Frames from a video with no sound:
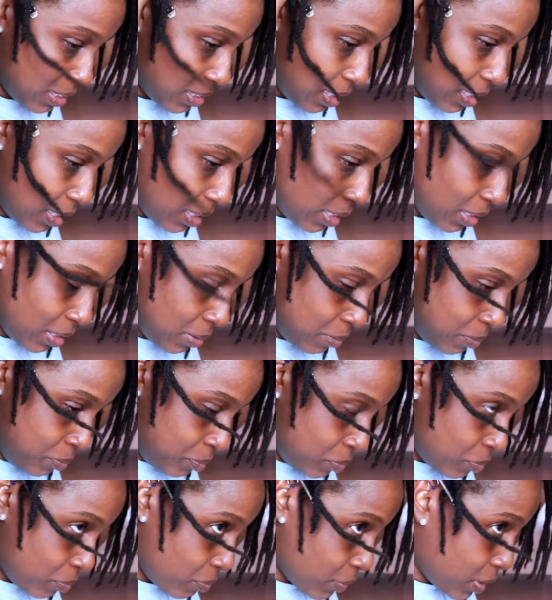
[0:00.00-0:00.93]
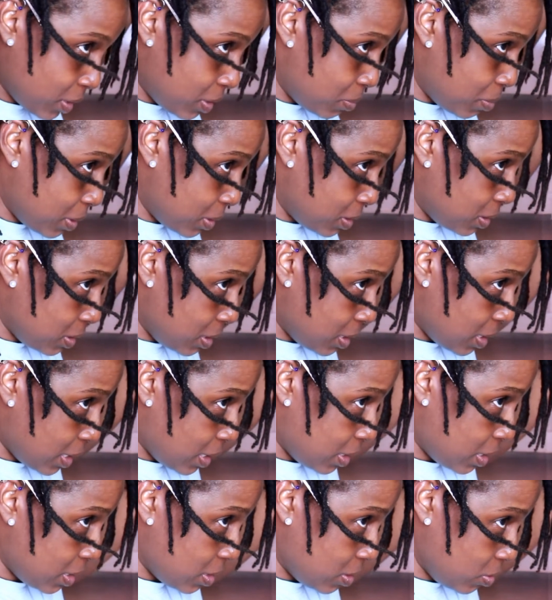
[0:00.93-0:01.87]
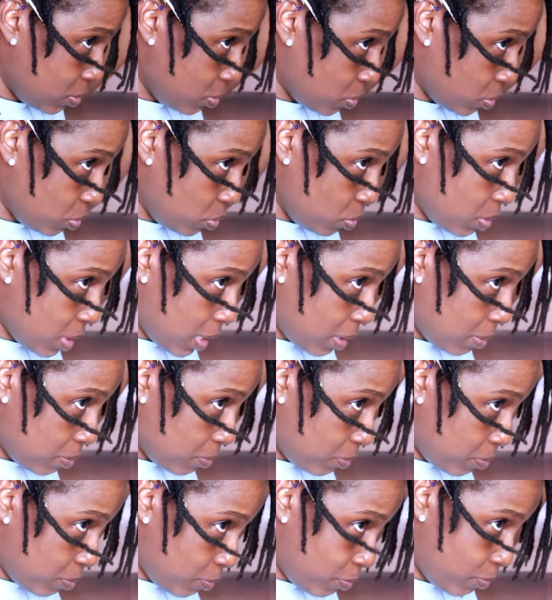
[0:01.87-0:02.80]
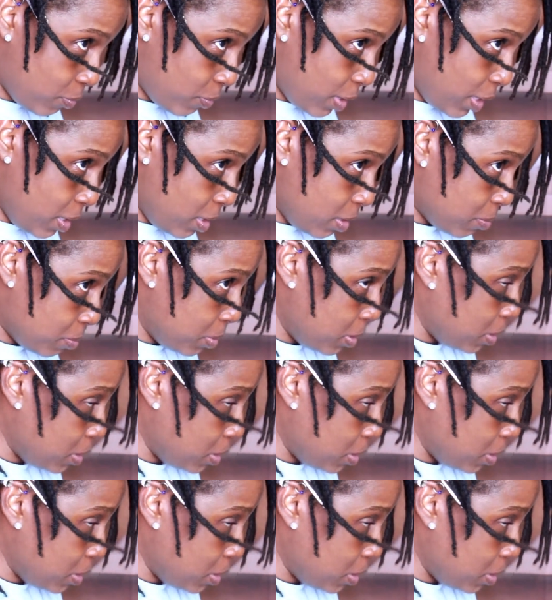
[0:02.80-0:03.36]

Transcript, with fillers: It's like especially like, you know, you got fake